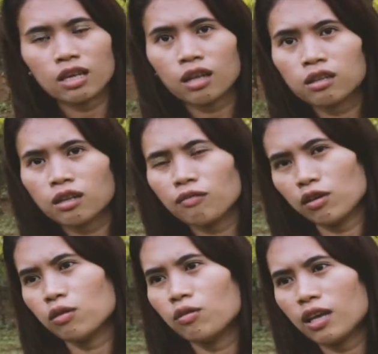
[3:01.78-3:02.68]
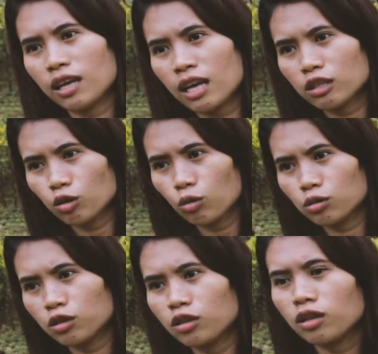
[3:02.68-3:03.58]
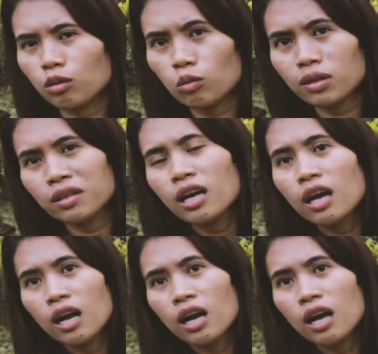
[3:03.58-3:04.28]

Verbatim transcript: interview and I told her that we will